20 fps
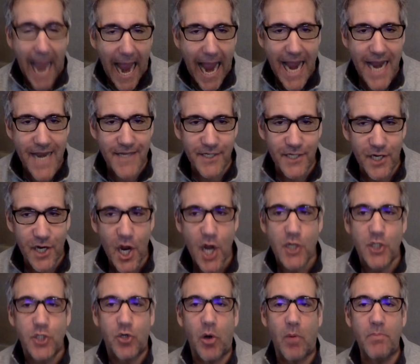and
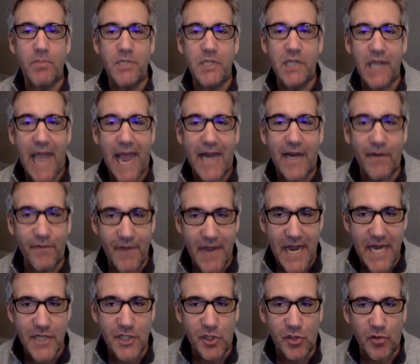Trump's lack of
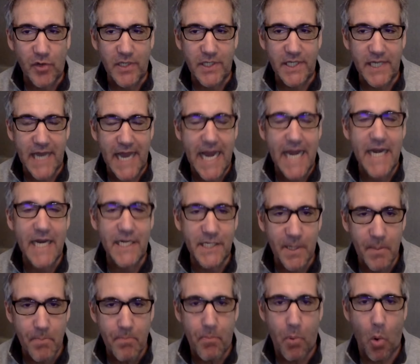interest in
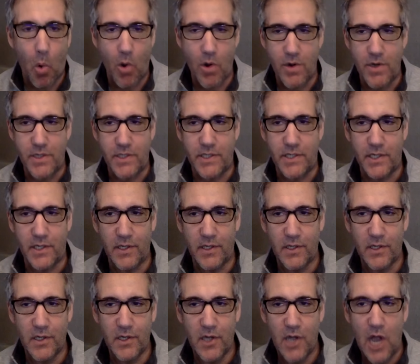its importance.
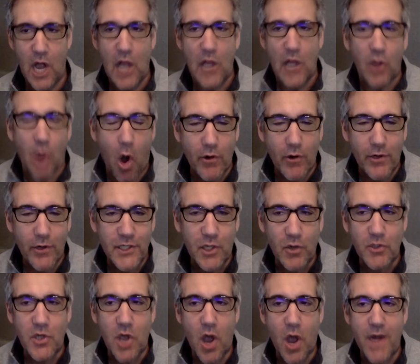Lawrence
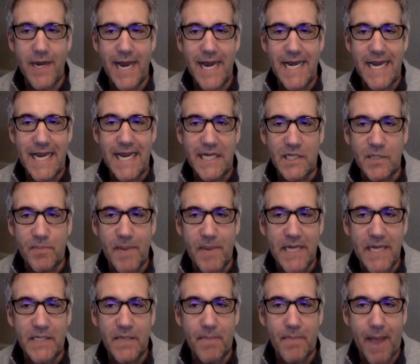goes on and he
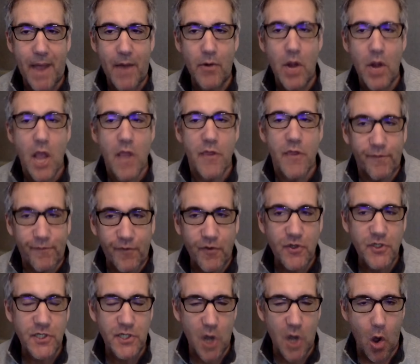speaks about the
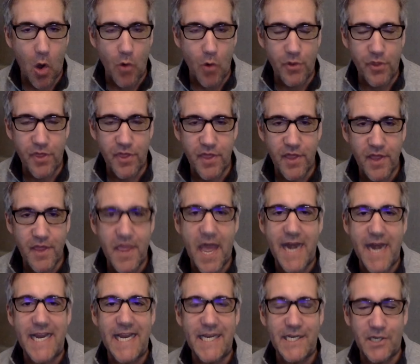first oath
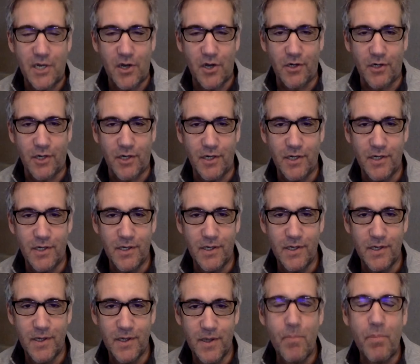that he took.
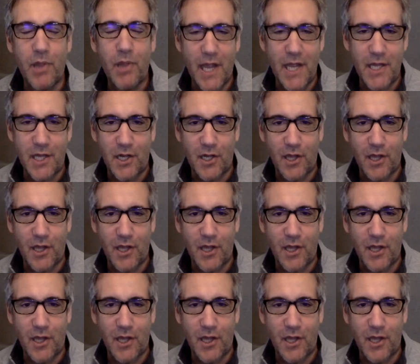Play the